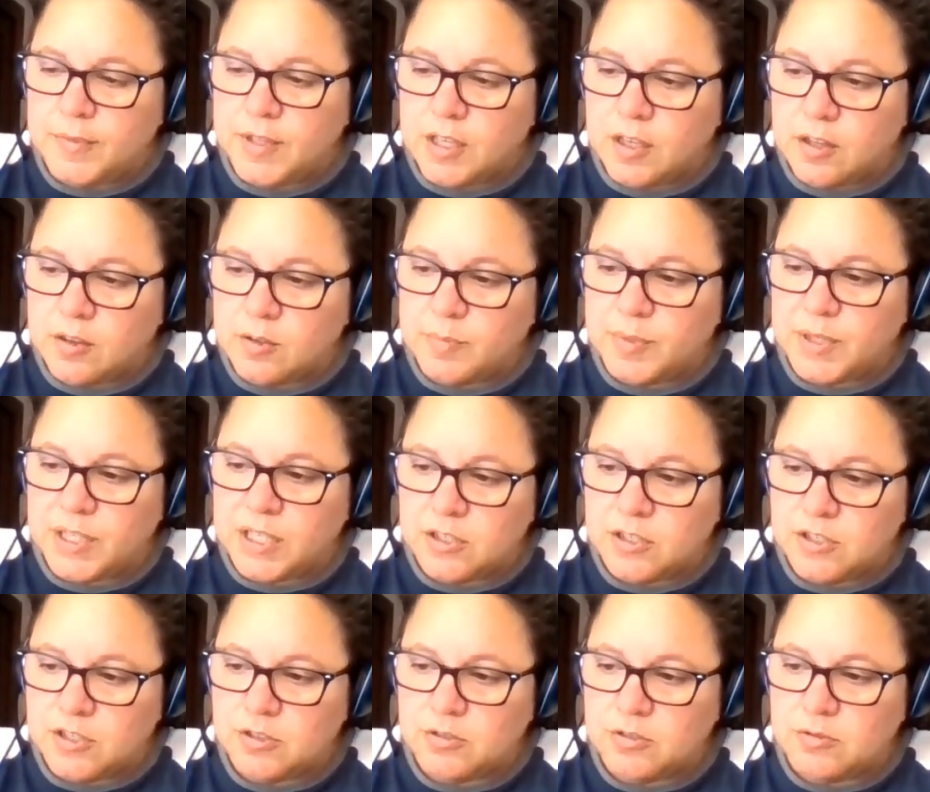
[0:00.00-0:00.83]
The other
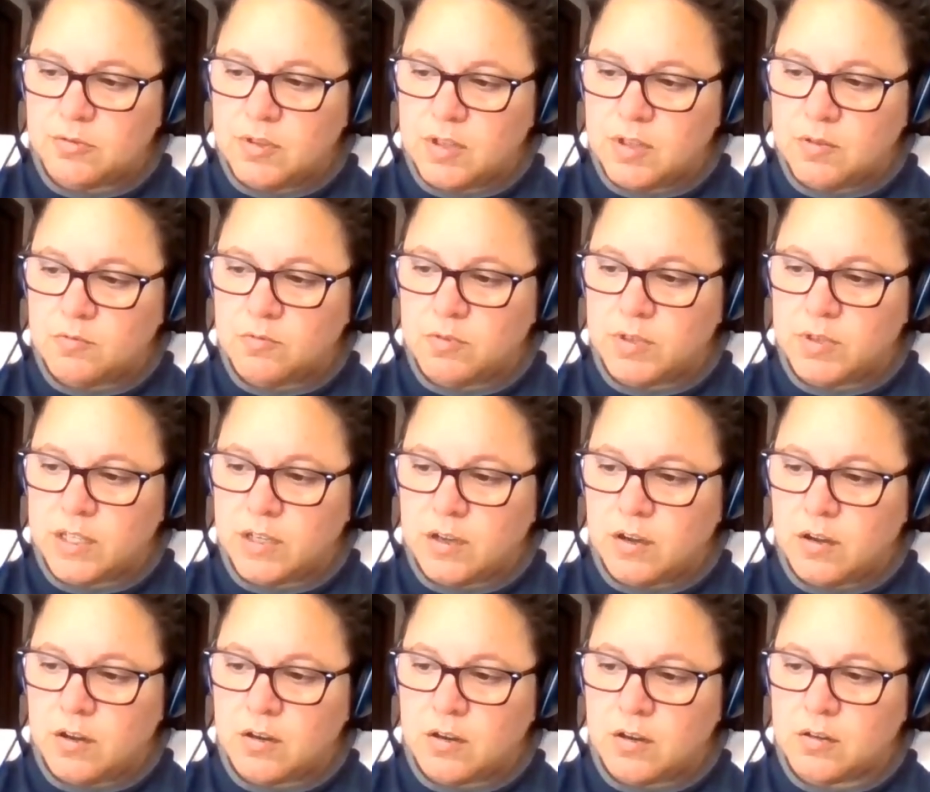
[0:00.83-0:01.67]
big issue that
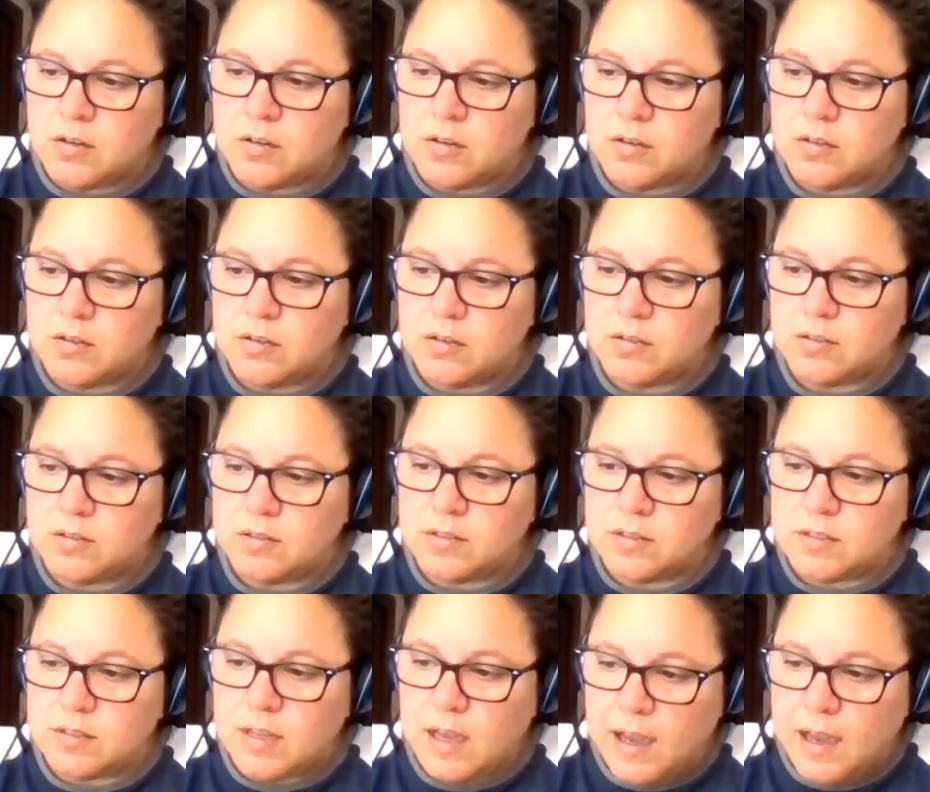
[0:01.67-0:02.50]
we are
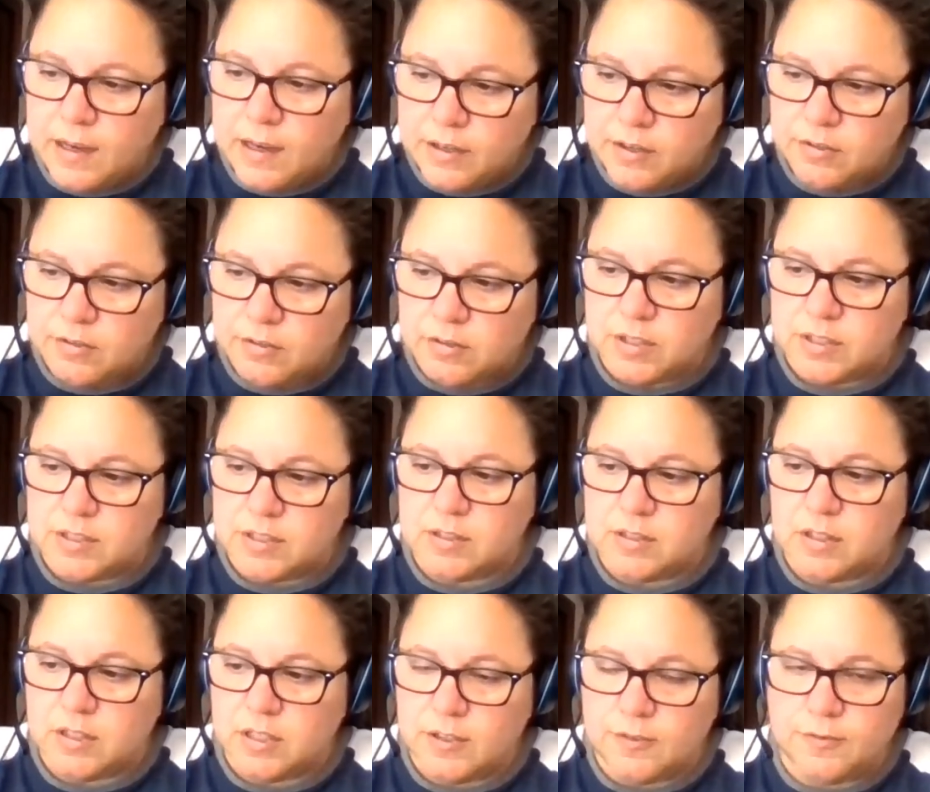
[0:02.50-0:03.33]

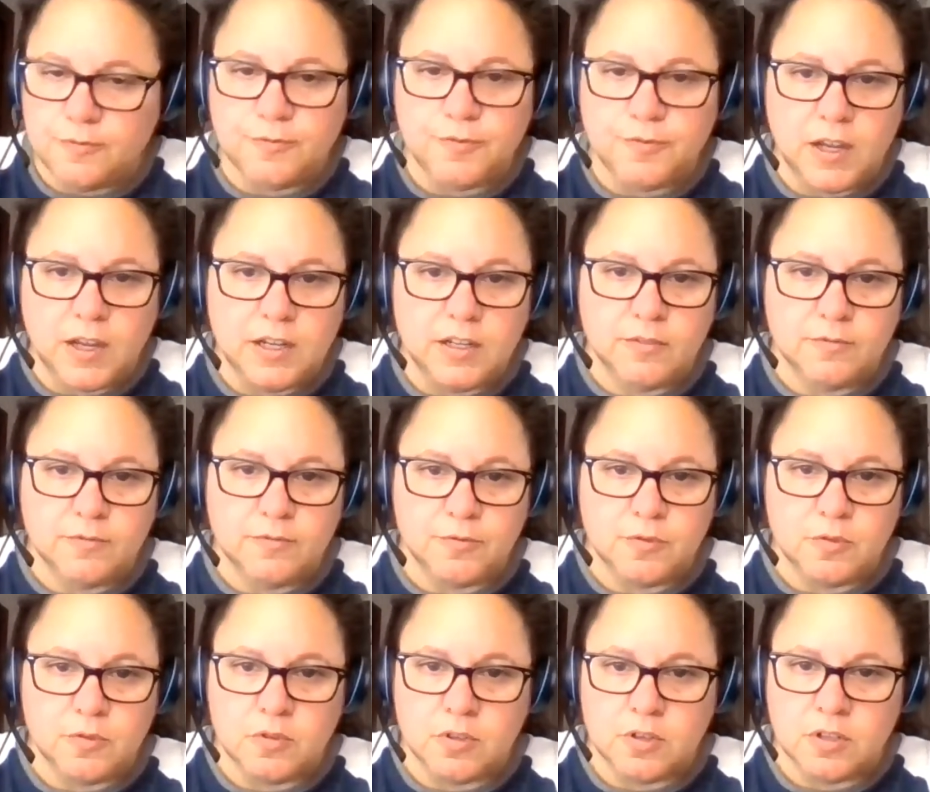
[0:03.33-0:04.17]
tirelessly fighting
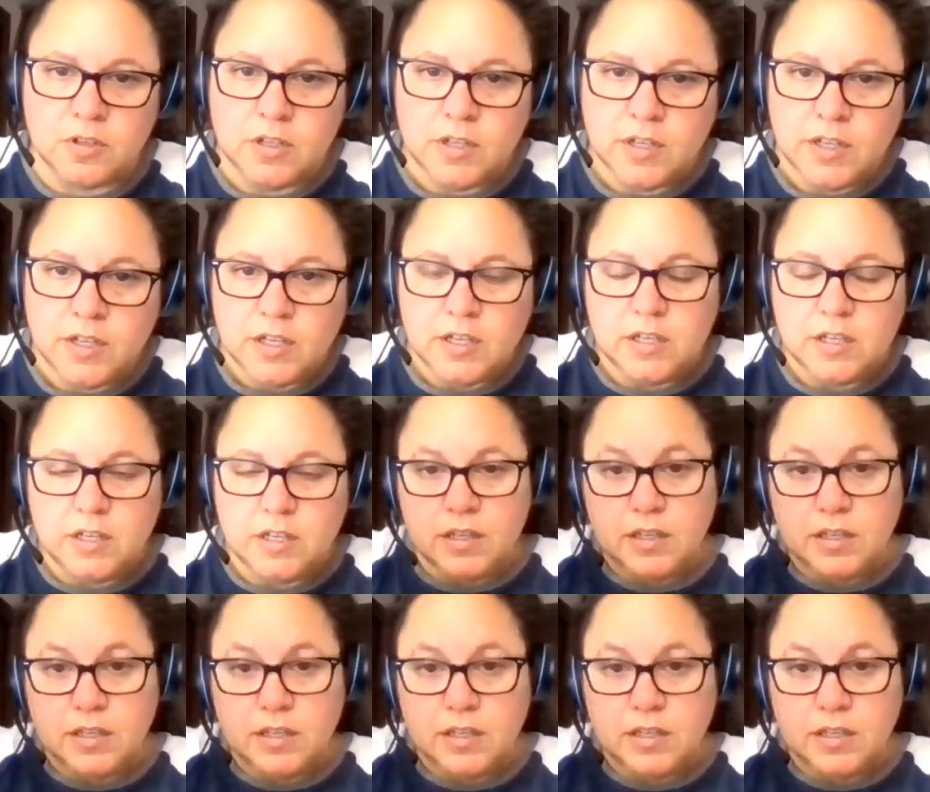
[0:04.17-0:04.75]
for